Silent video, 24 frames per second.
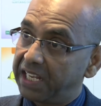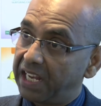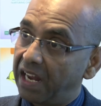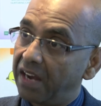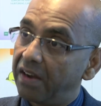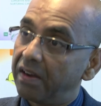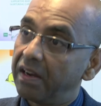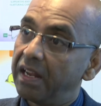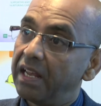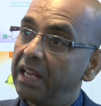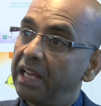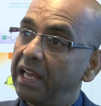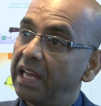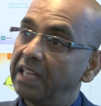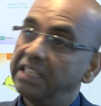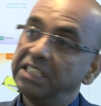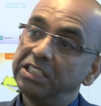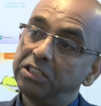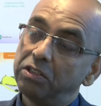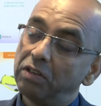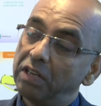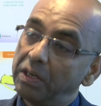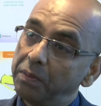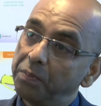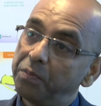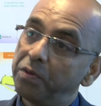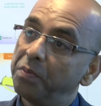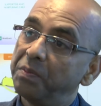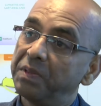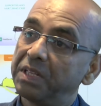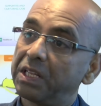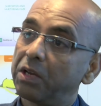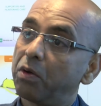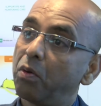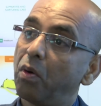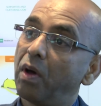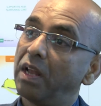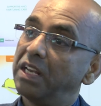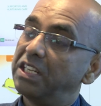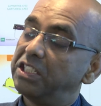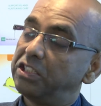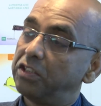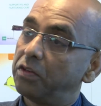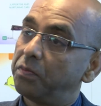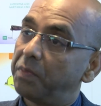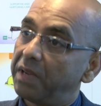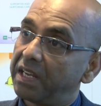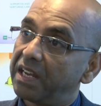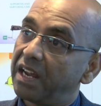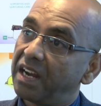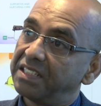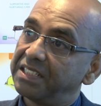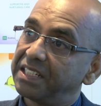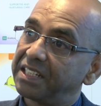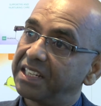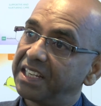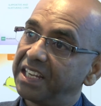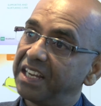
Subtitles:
care and it will improve the quality of my cardiac